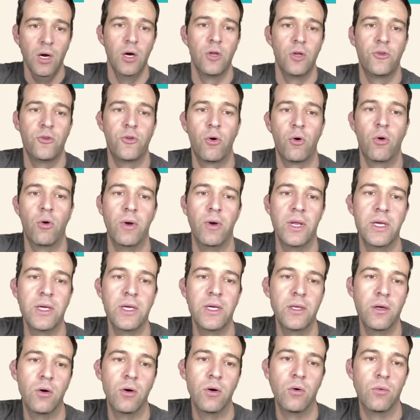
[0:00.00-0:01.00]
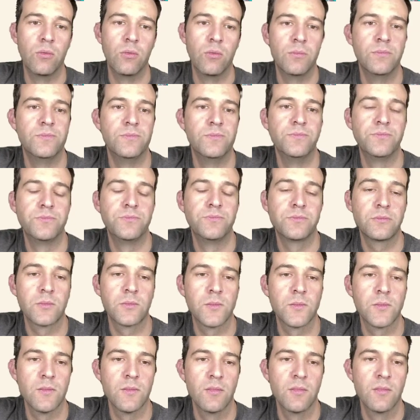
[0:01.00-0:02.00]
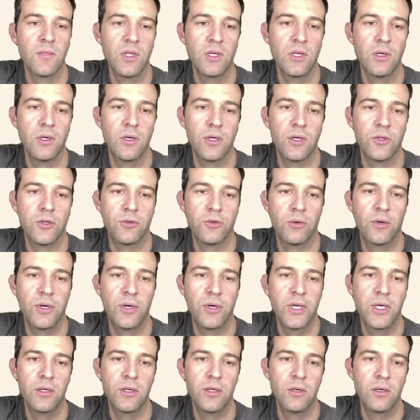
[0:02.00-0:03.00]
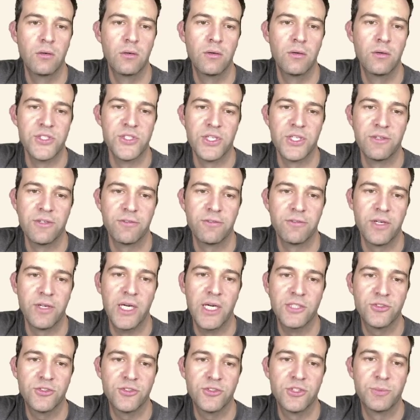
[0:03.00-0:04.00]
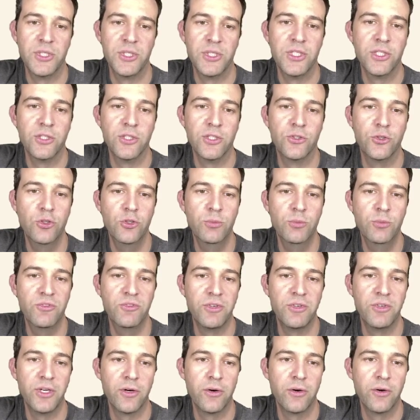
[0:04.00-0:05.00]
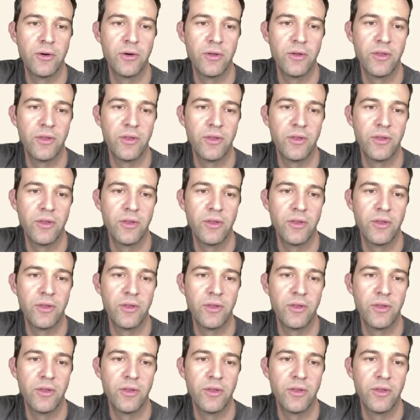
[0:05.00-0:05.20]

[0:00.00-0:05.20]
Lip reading: Tornado. A tornado is a fast-spinning tube of air